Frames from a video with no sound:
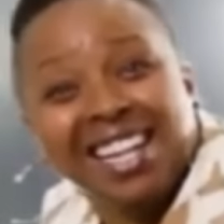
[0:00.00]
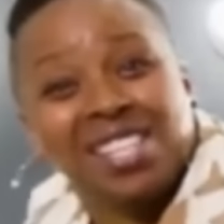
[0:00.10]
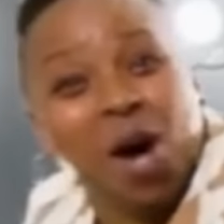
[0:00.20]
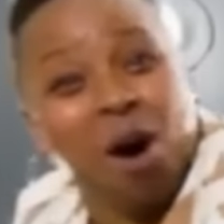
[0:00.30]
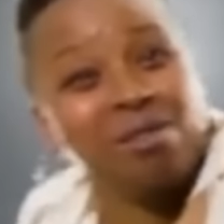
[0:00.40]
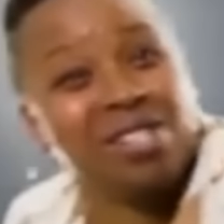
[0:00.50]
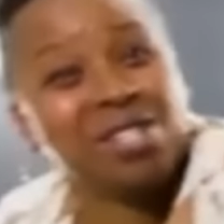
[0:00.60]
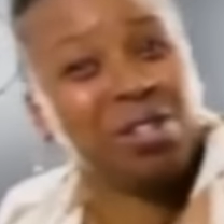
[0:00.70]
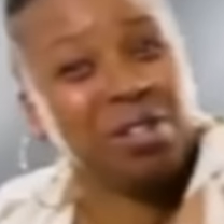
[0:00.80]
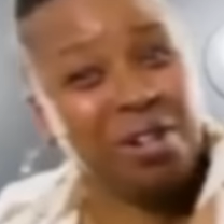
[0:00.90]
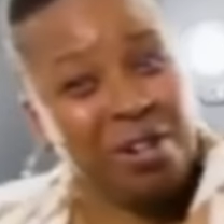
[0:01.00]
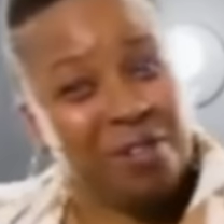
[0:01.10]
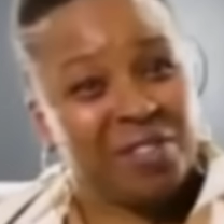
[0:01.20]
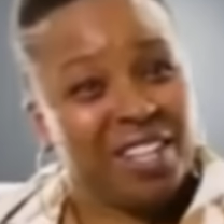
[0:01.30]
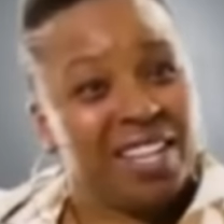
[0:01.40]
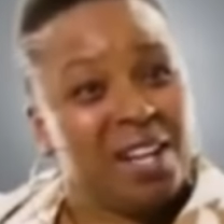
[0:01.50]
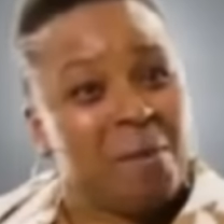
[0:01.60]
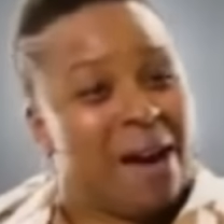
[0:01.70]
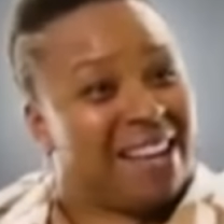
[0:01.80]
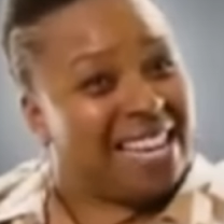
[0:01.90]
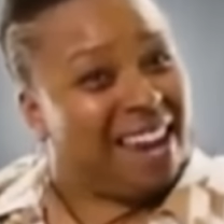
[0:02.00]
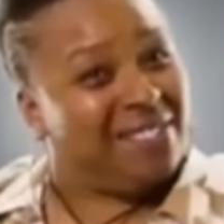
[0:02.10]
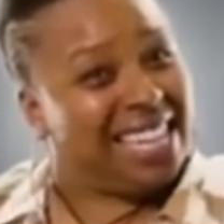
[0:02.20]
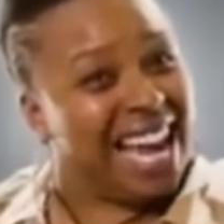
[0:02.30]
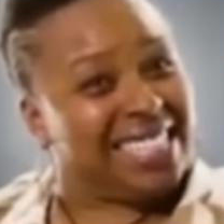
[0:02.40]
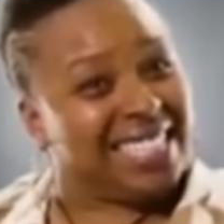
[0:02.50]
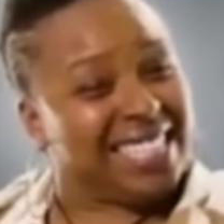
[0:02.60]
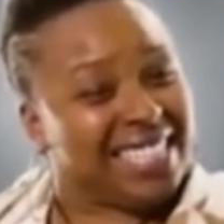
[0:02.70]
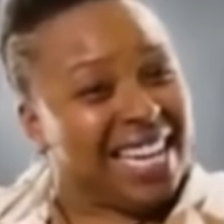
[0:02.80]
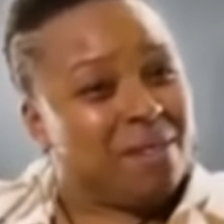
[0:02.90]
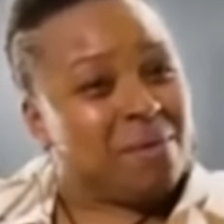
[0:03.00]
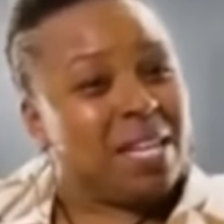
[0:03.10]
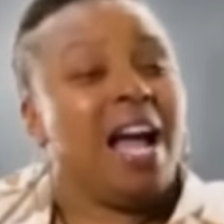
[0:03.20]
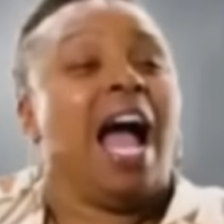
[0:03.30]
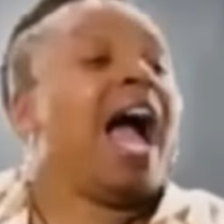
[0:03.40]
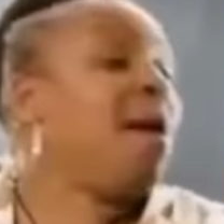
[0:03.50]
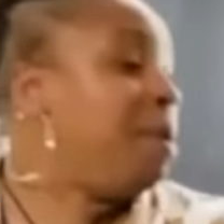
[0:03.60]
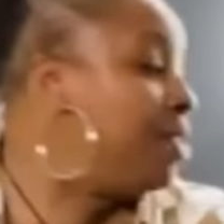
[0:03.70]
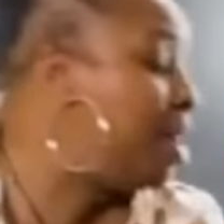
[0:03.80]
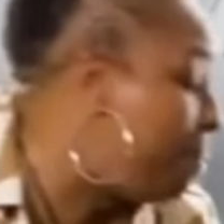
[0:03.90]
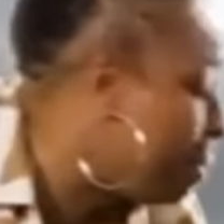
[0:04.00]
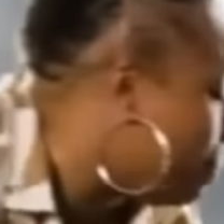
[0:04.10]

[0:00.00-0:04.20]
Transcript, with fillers: told the truth about their relationships? I want you to meet